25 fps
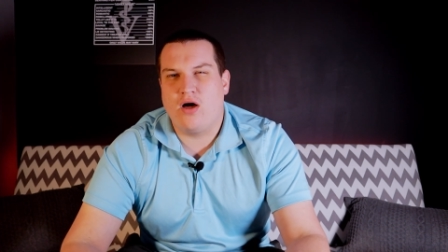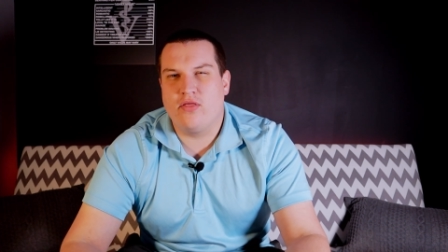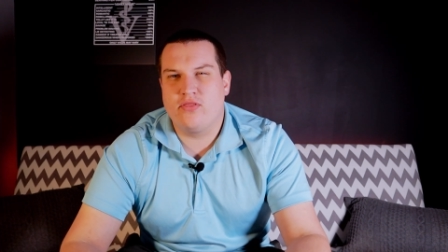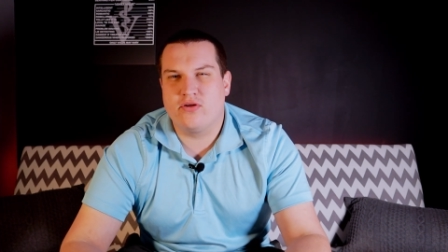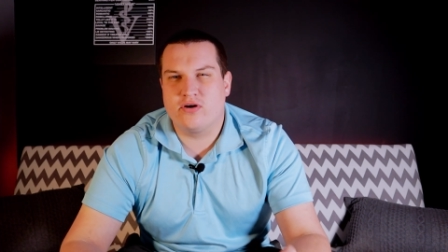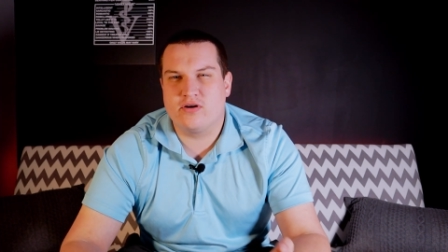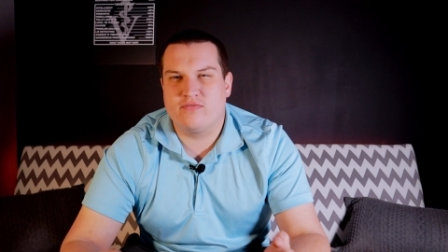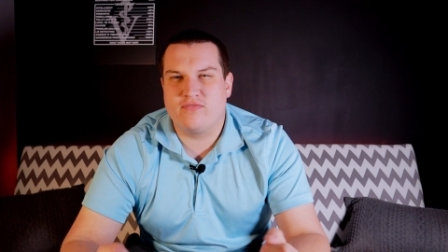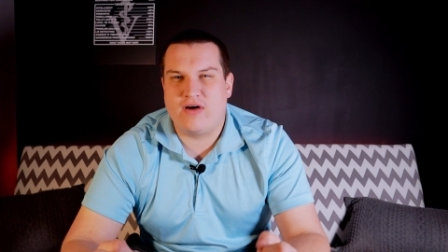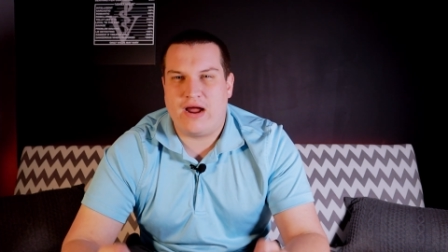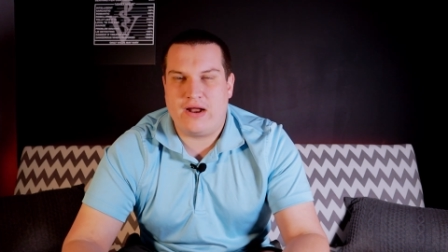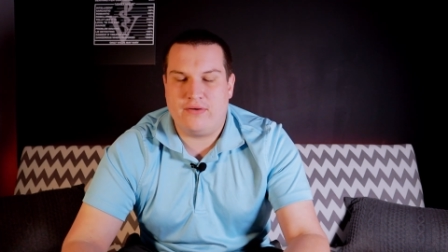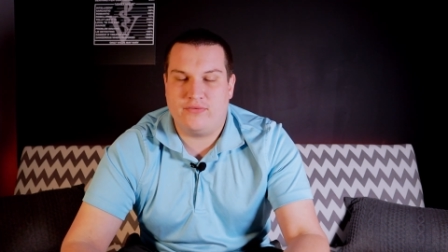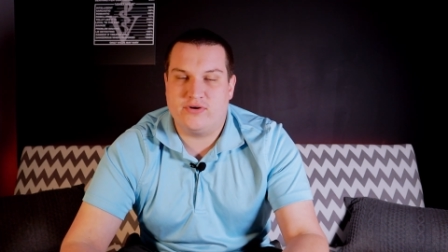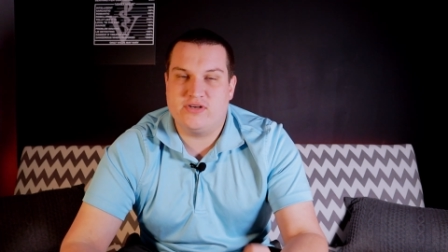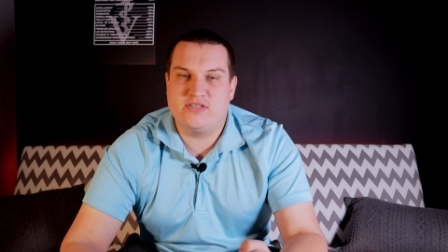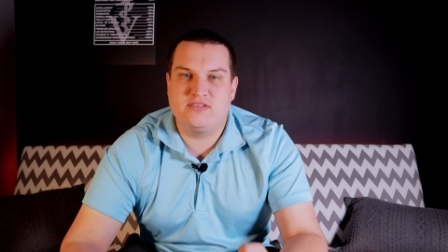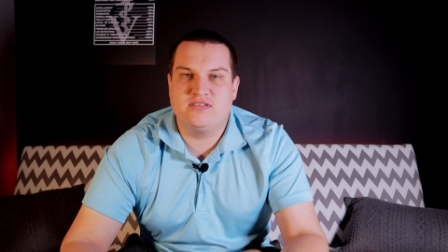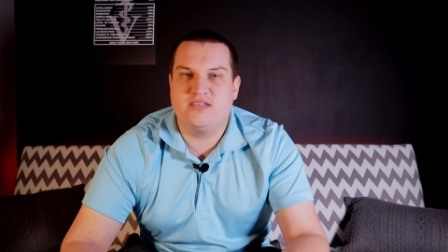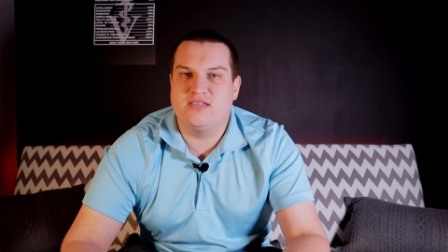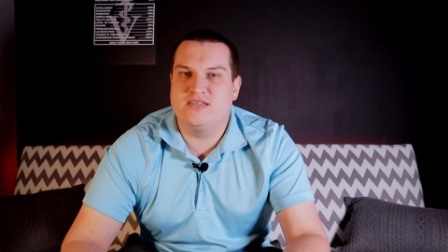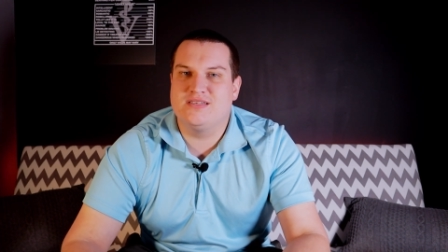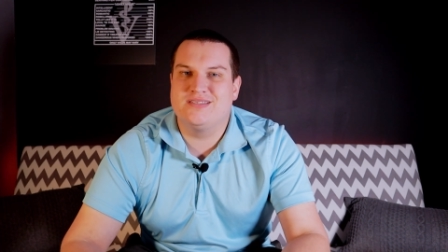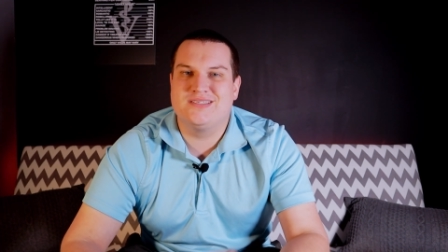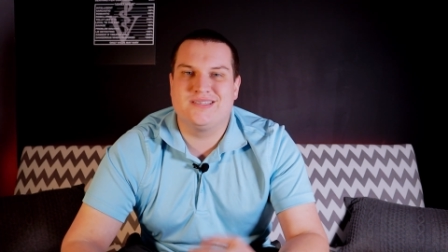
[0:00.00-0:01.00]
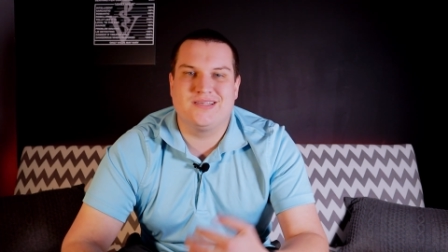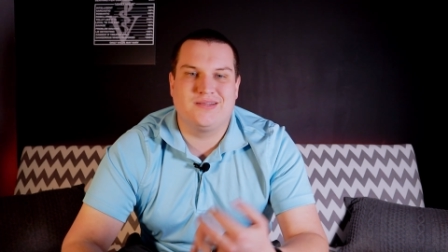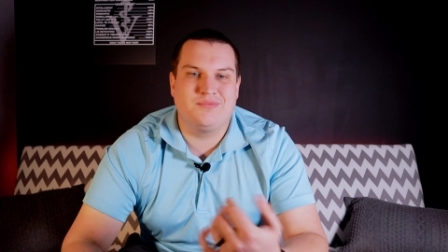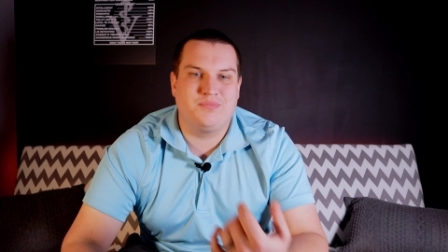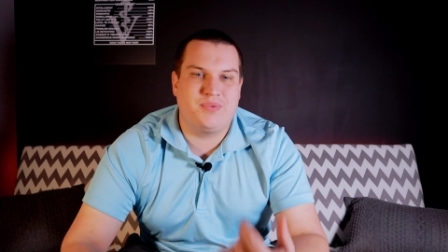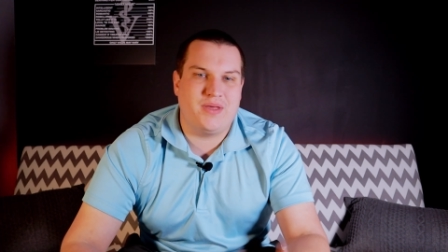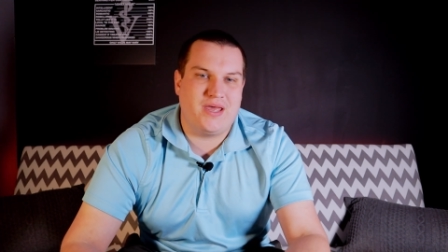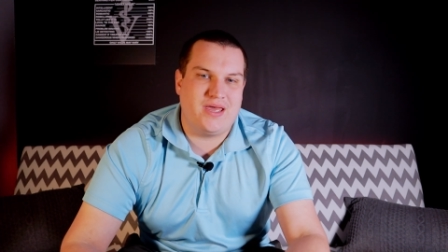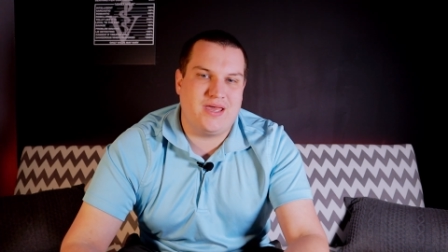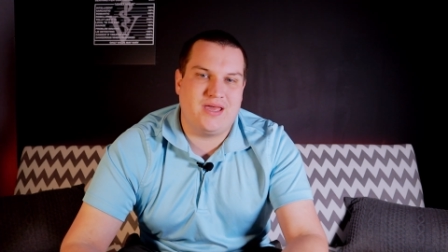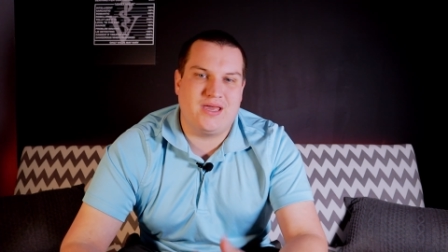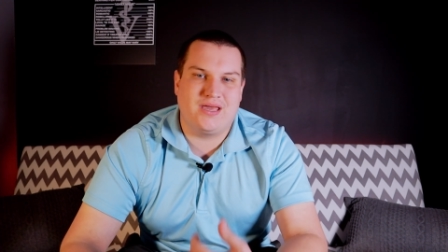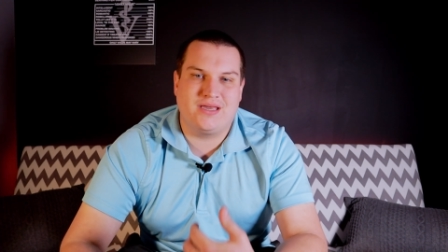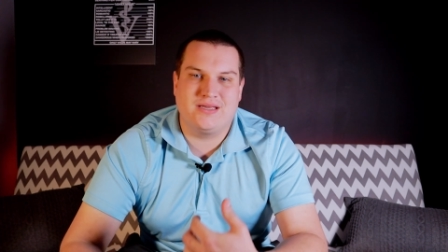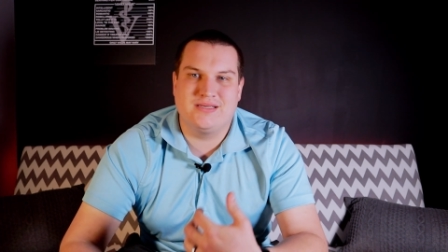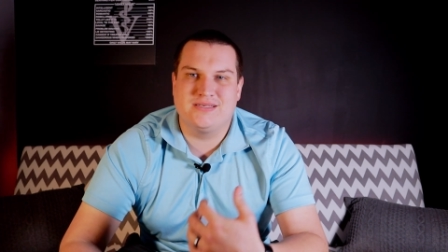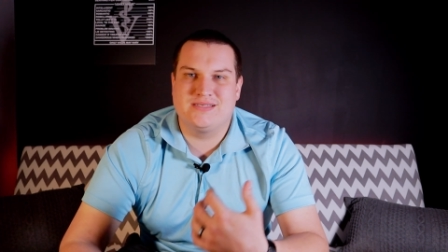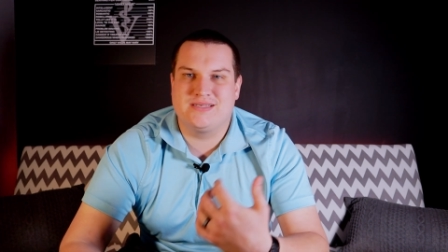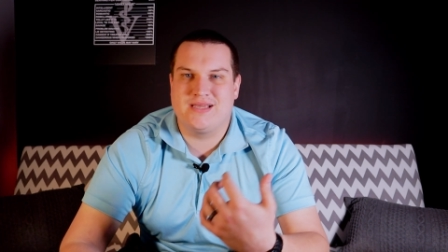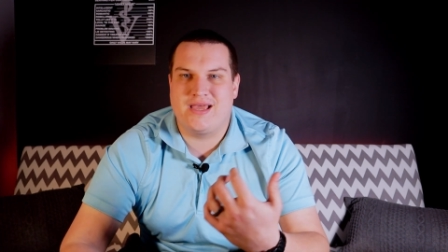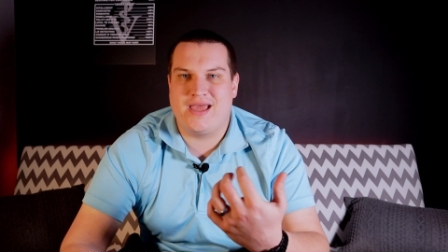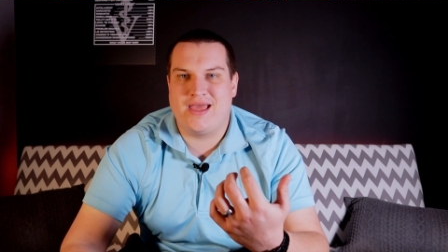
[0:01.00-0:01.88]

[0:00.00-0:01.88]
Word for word: other viruses in pigs